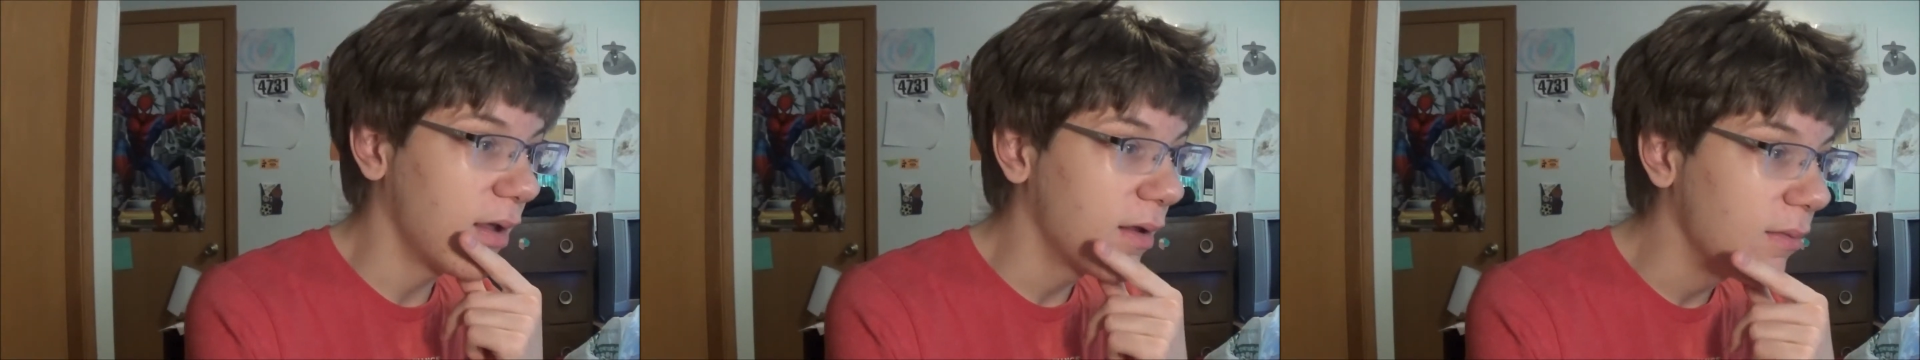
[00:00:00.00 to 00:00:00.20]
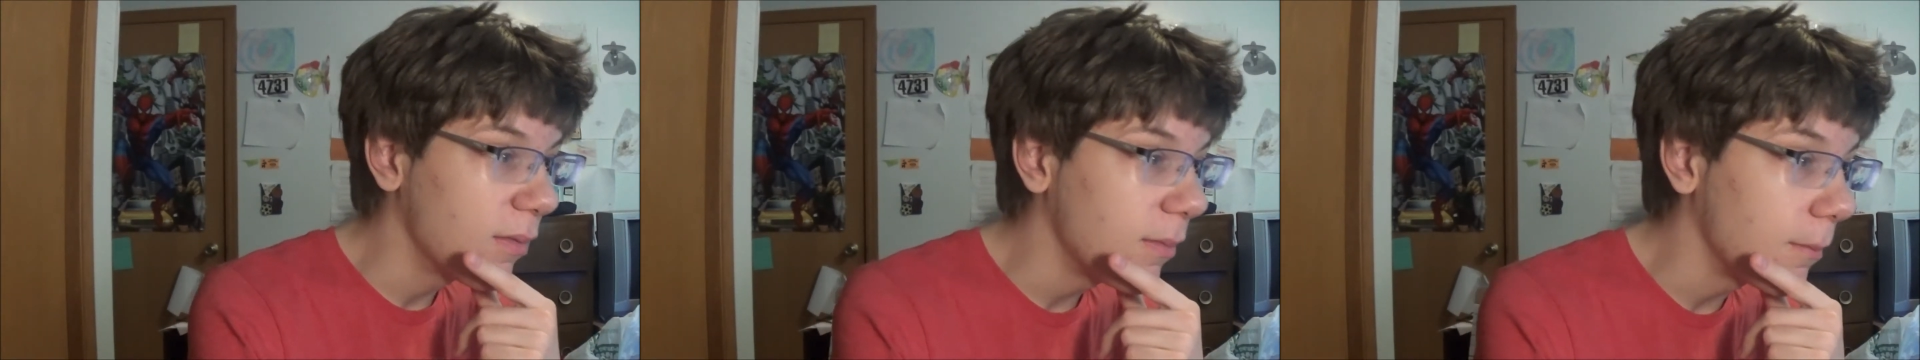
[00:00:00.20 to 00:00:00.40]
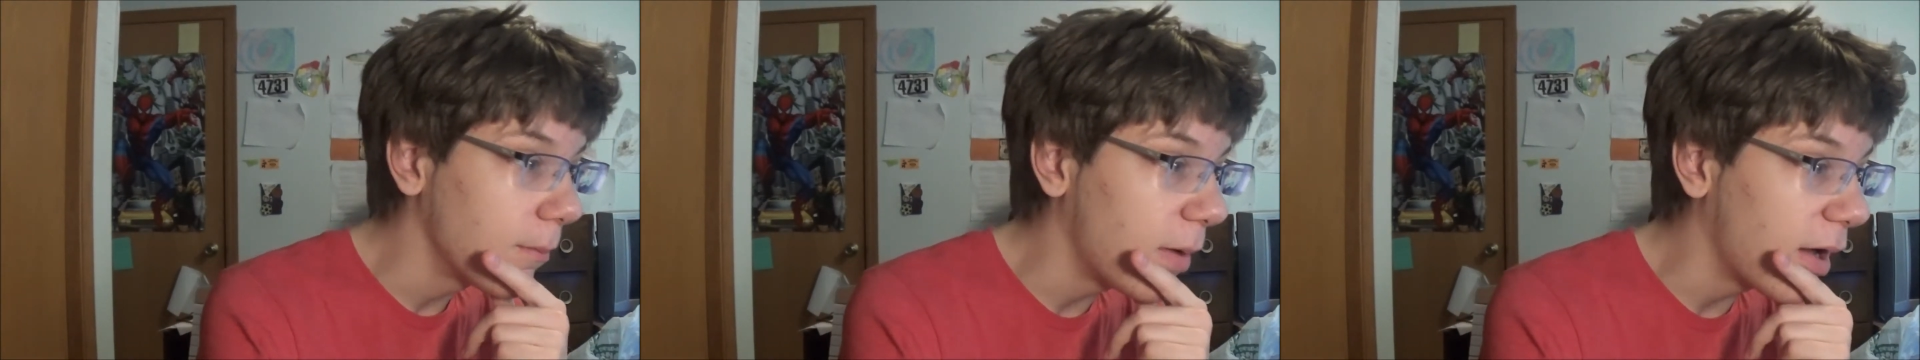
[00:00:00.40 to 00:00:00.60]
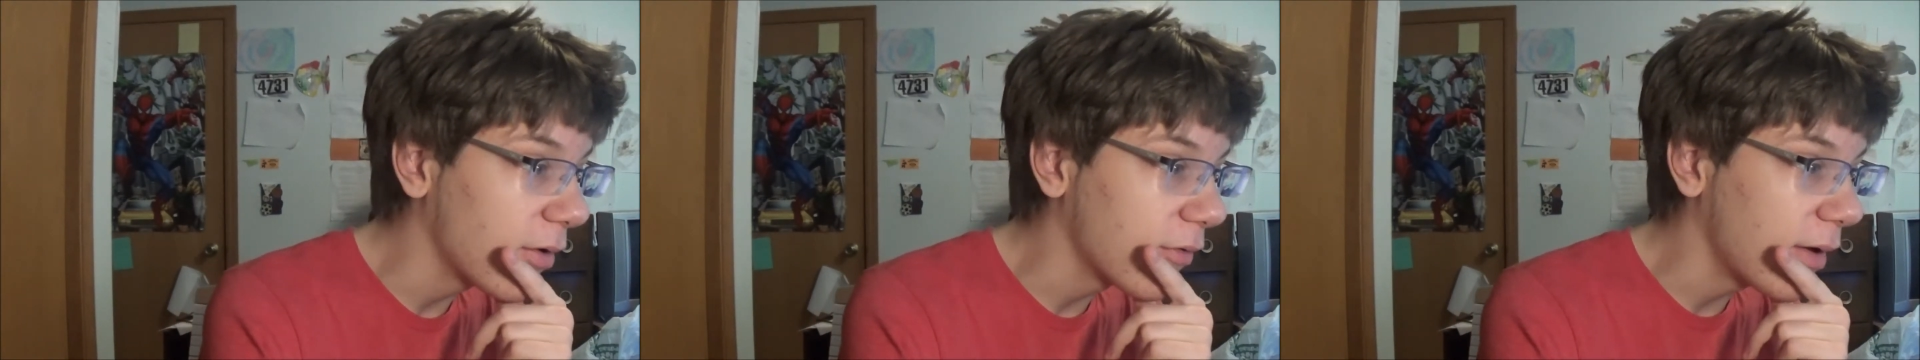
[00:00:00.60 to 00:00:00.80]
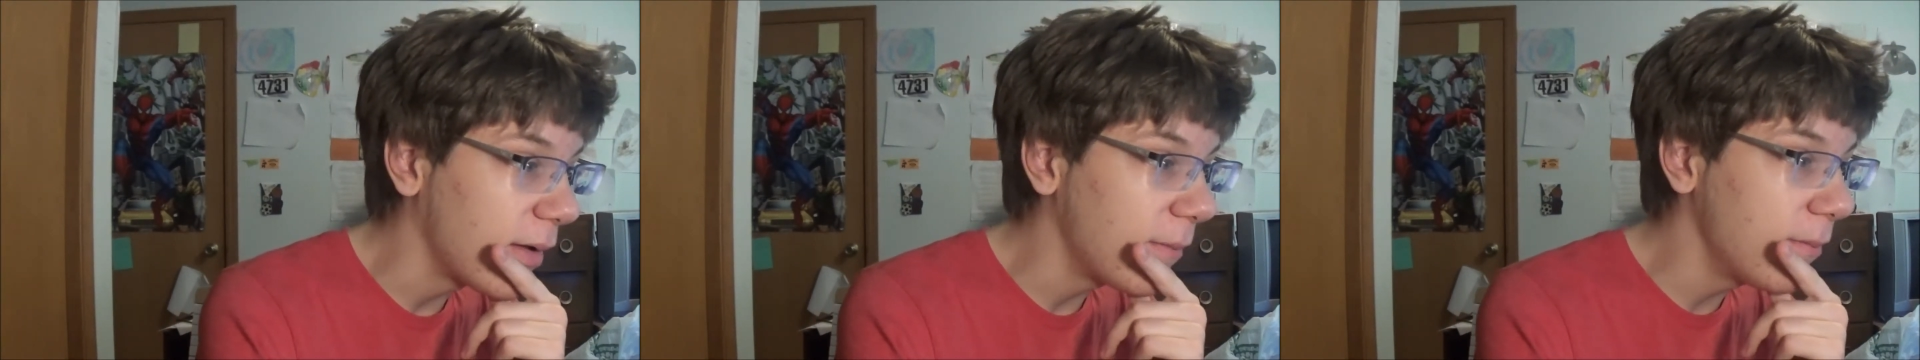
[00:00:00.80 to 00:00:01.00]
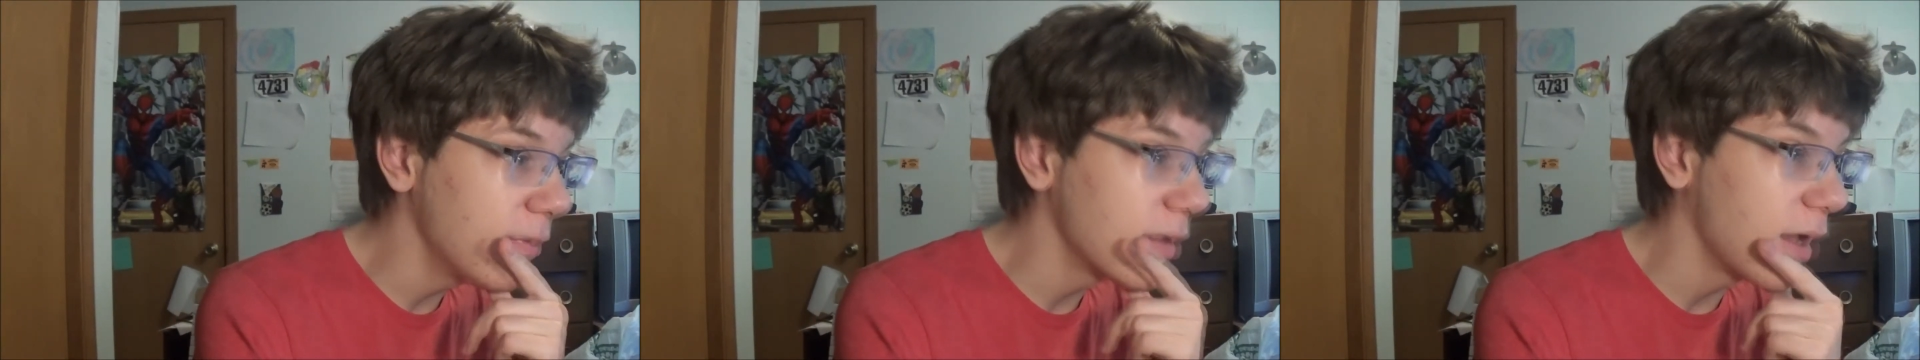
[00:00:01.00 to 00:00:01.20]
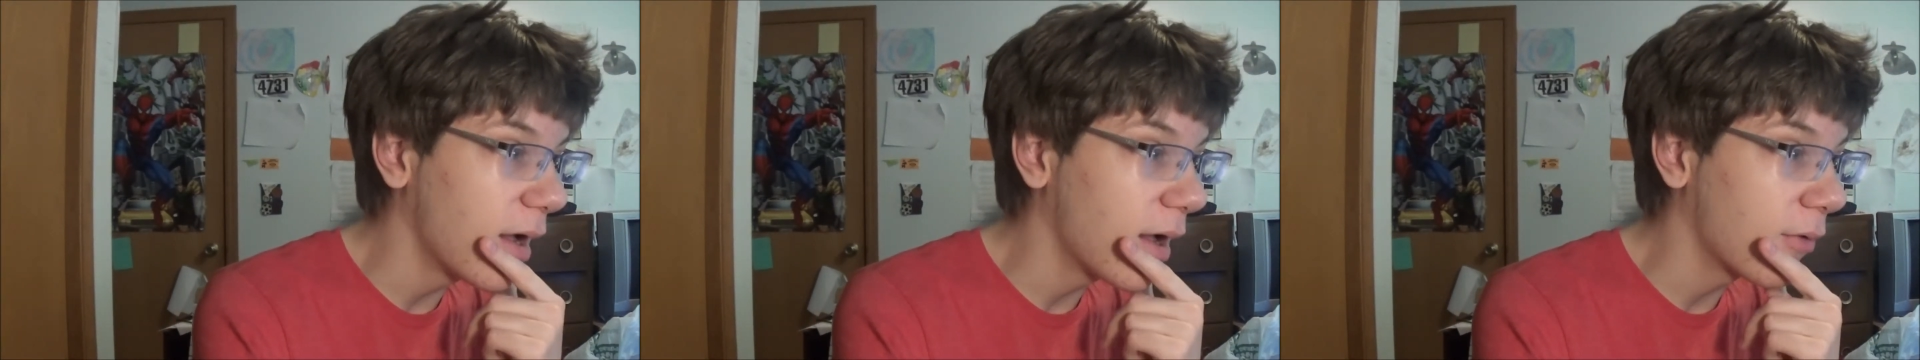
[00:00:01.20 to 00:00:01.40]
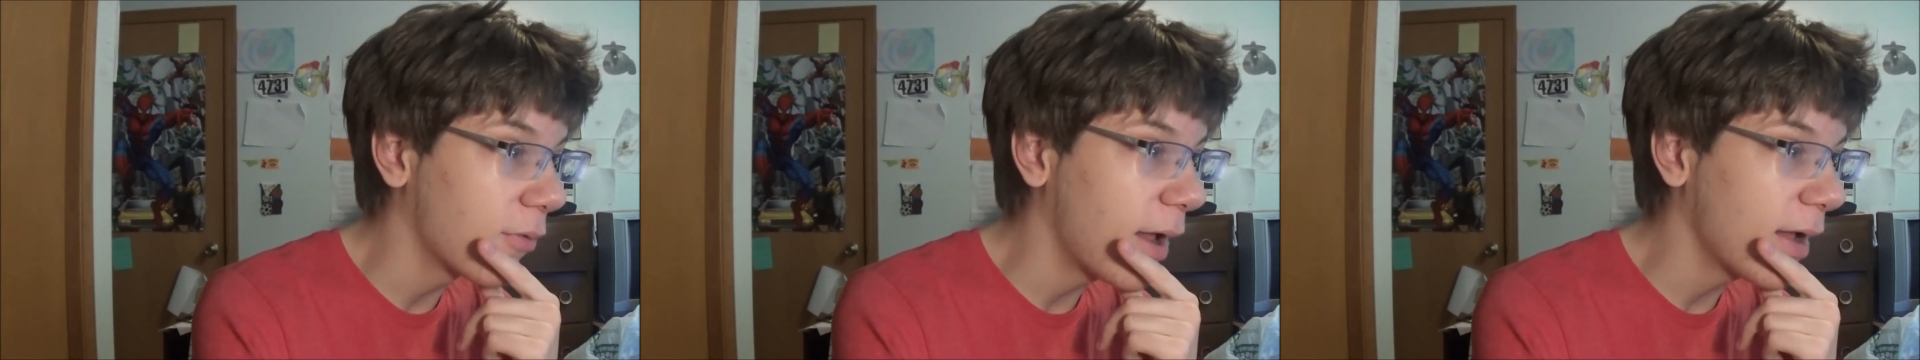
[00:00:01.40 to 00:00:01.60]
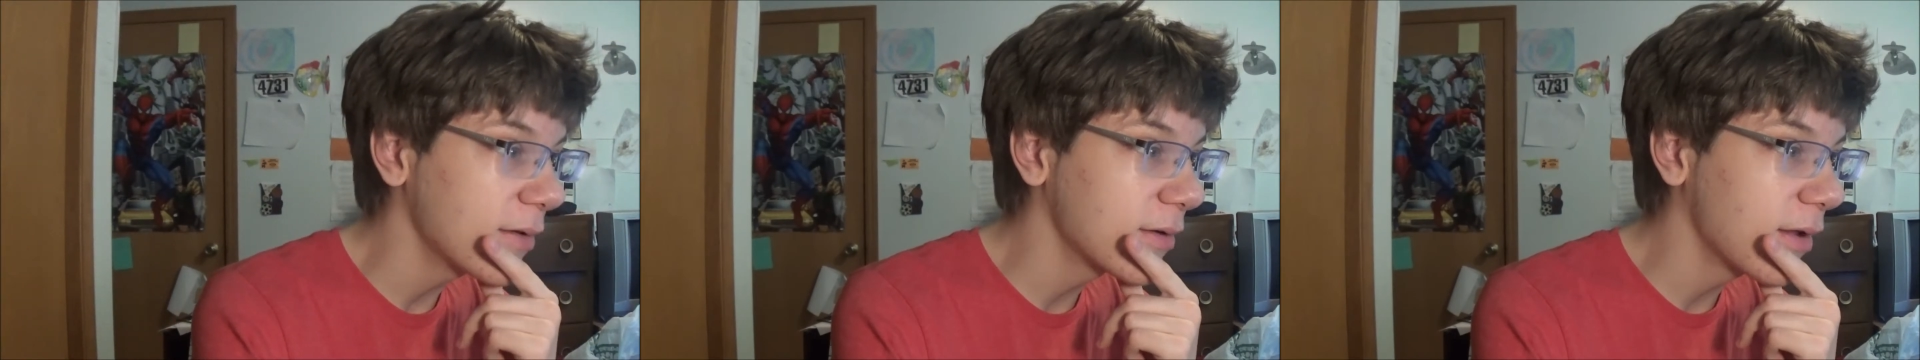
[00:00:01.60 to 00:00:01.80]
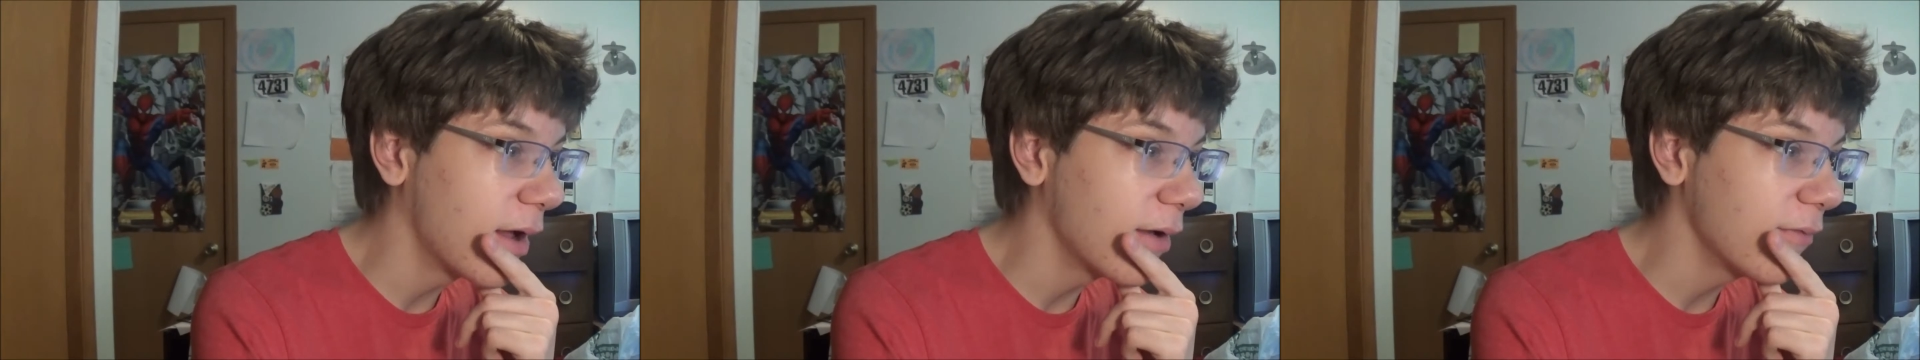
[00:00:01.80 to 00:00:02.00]
insurgency in Maghreb, the
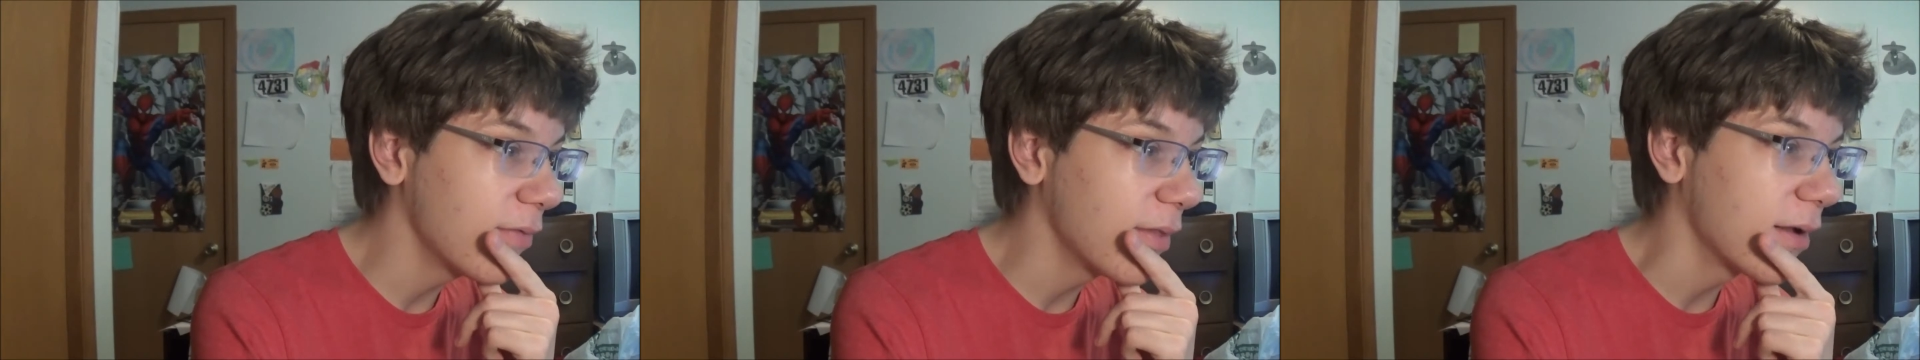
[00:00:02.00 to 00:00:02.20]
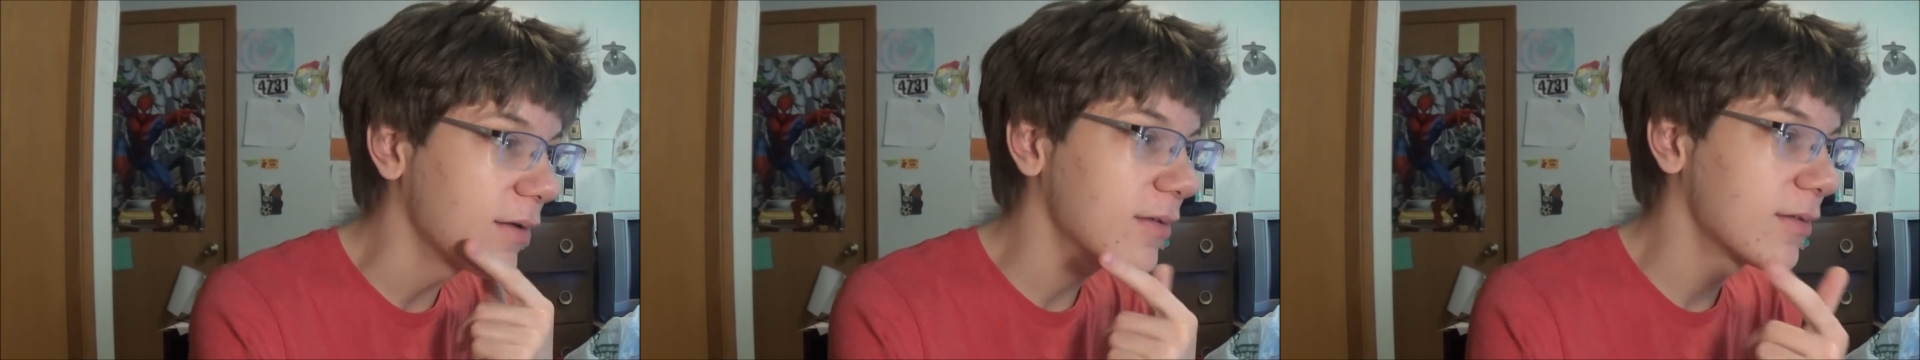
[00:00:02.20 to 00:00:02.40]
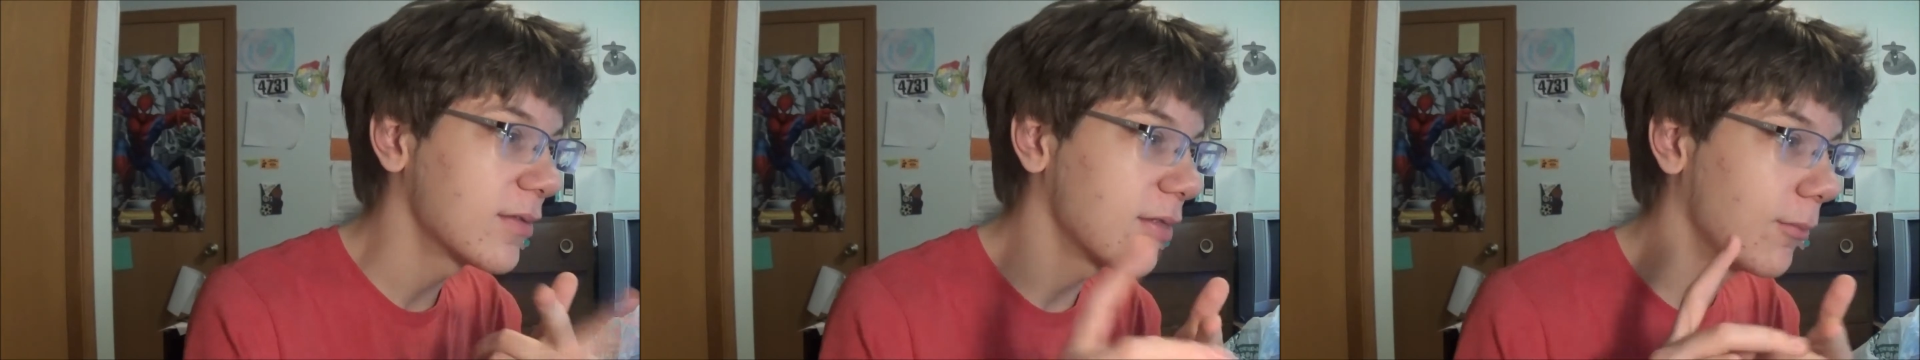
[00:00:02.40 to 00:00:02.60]
Iraq conflict,